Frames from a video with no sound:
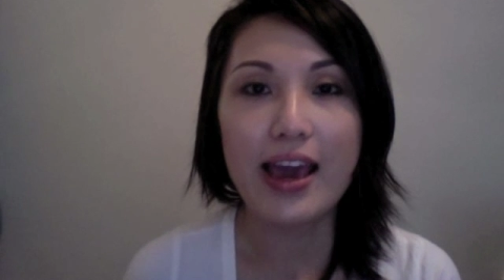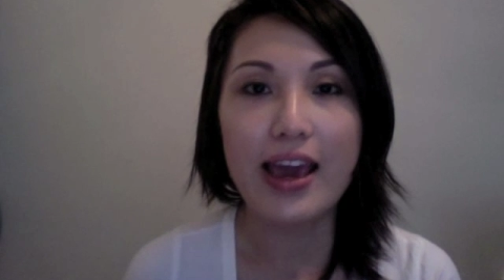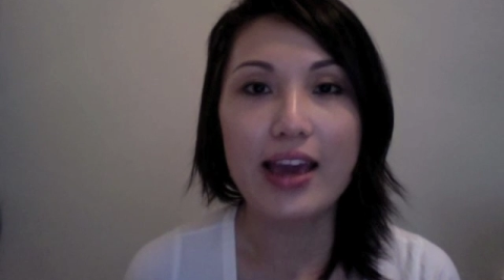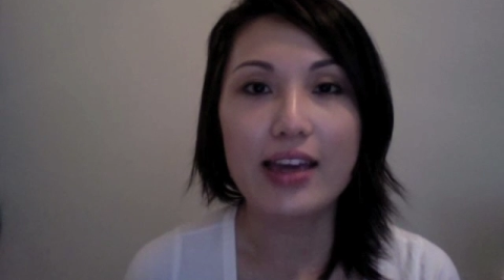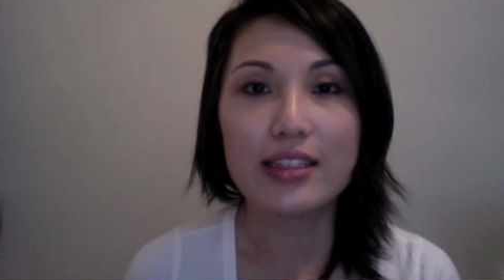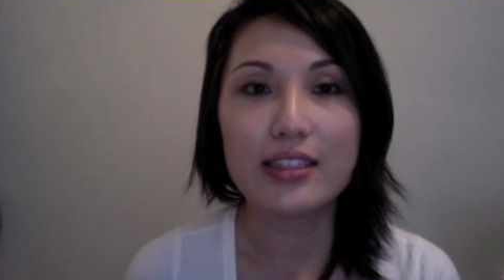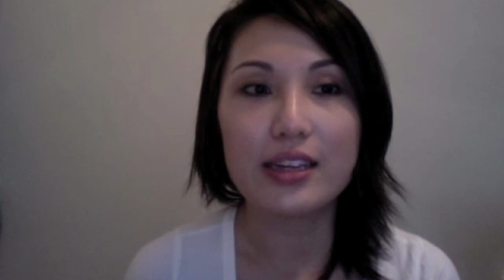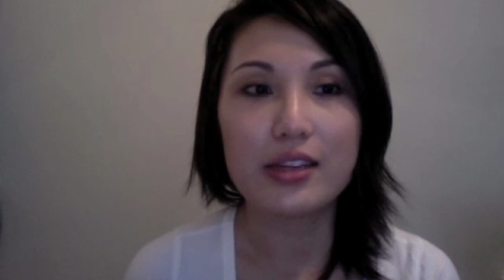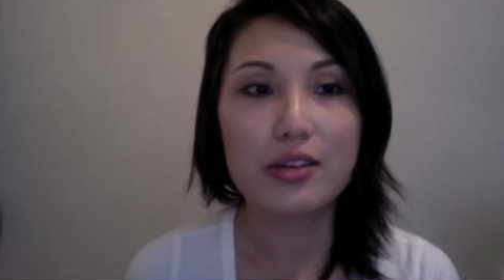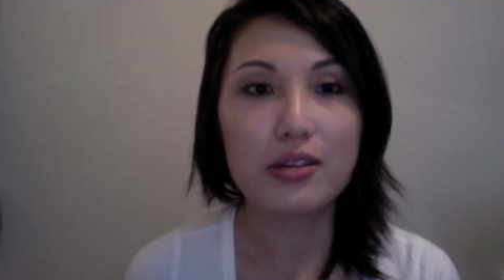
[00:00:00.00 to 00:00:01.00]
and
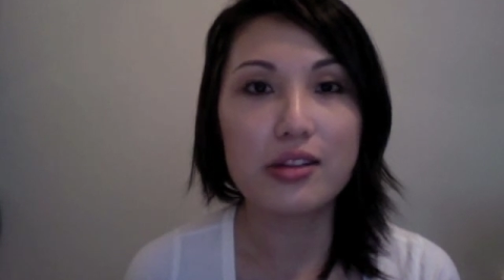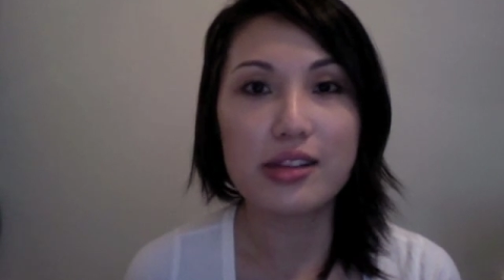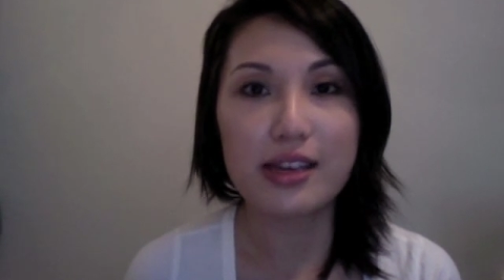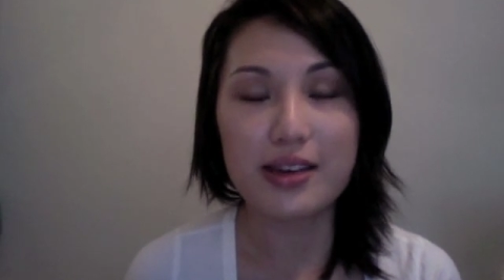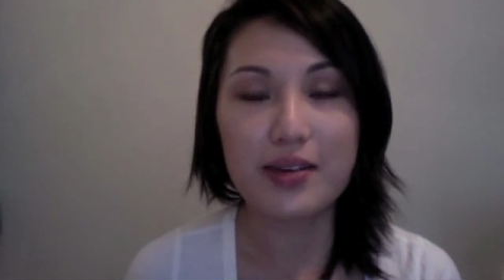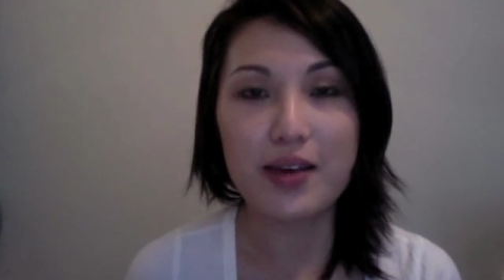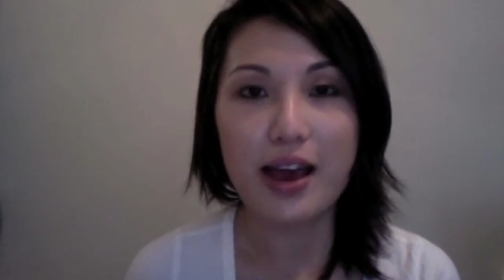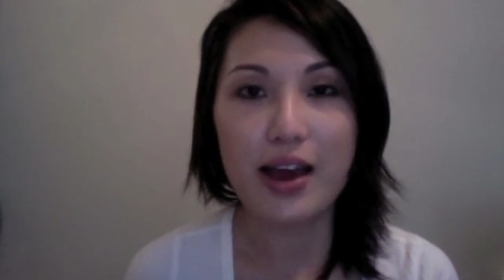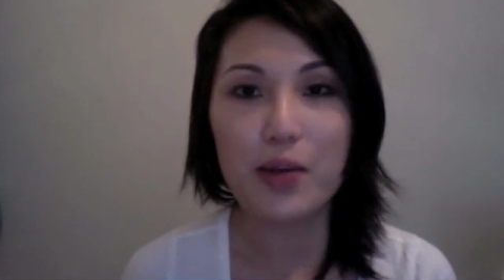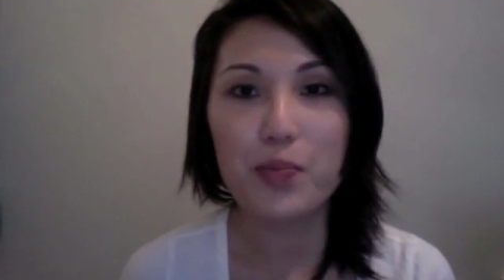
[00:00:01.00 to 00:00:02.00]
as you can see,
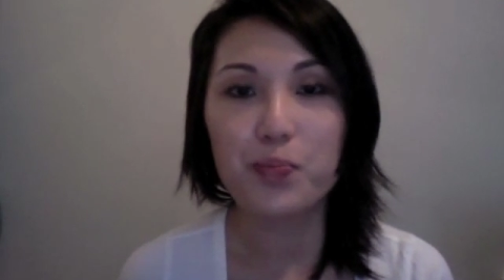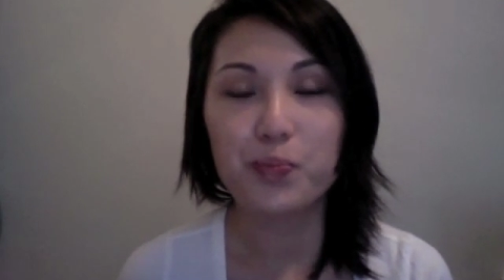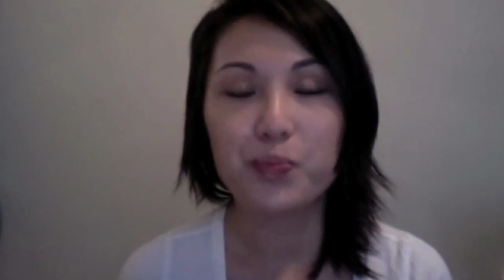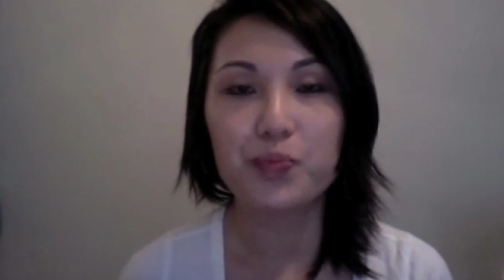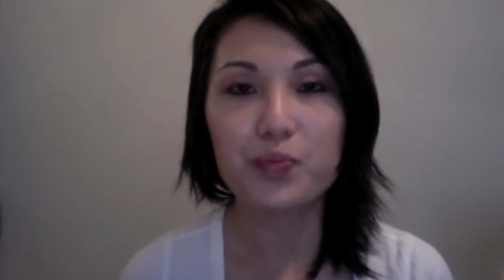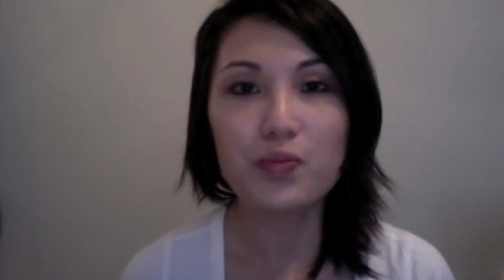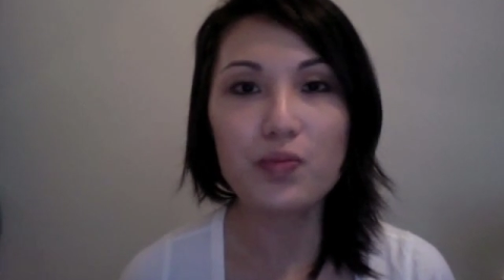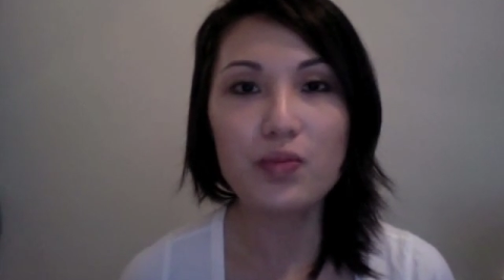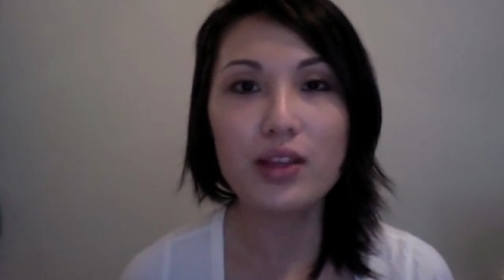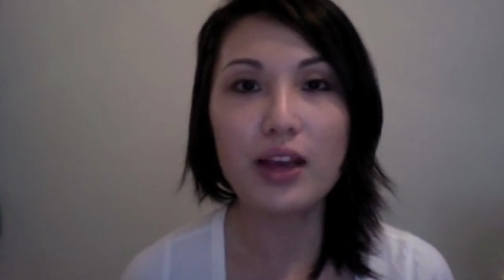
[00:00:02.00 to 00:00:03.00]

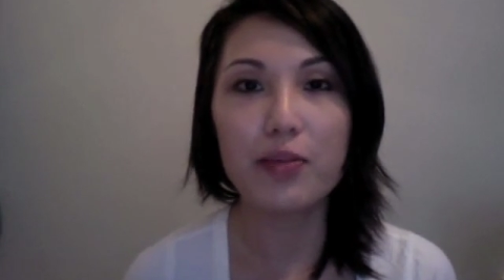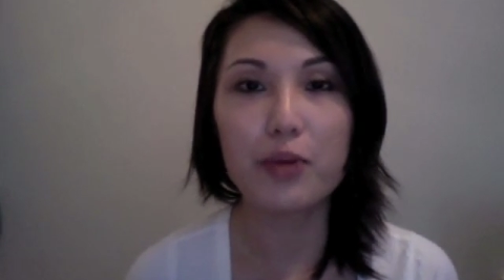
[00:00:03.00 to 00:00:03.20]
I